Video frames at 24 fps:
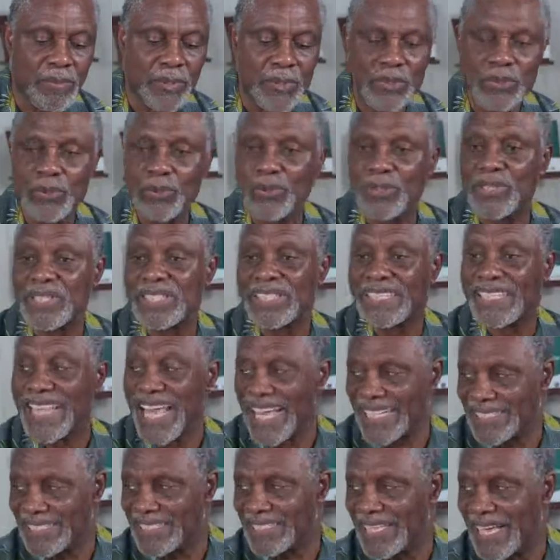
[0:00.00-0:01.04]
to
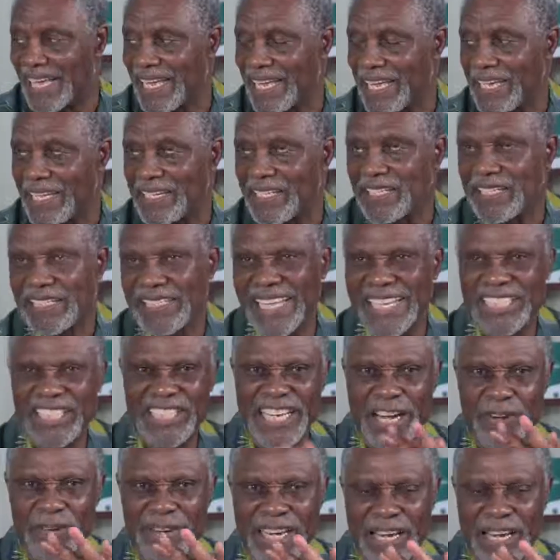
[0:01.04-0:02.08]
start the tertiary